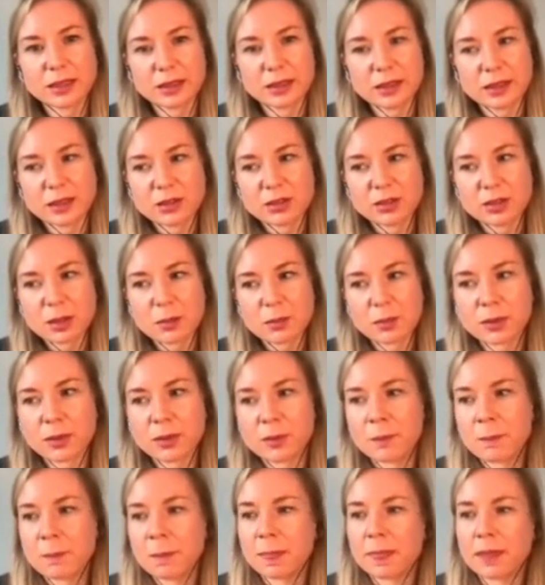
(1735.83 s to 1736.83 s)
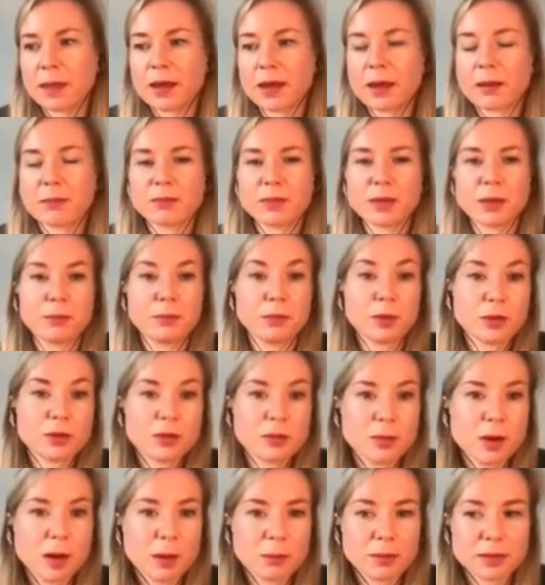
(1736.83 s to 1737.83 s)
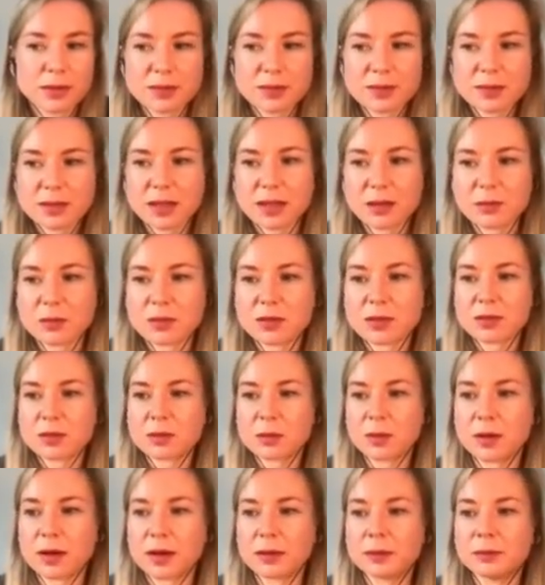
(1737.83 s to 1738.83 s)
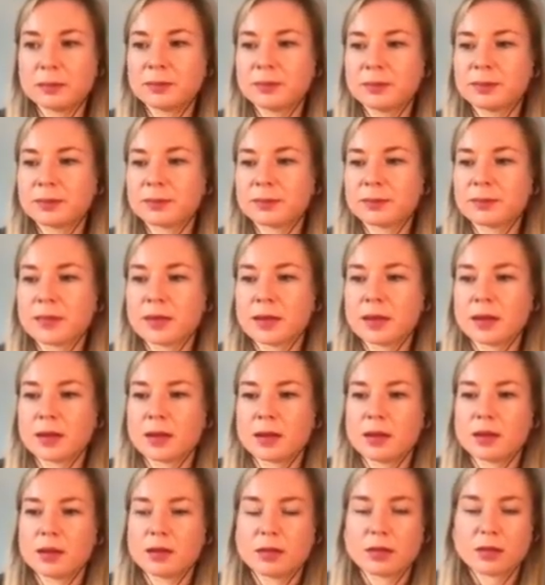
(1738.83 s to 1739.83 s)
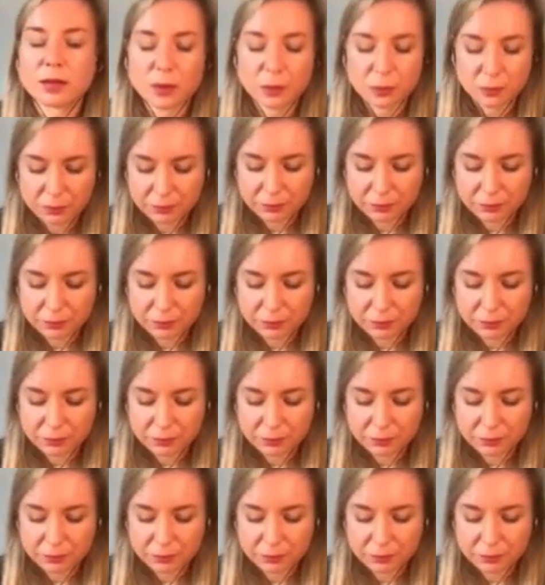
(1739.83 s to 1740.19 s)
capacity to direct open source policy, or where it's a political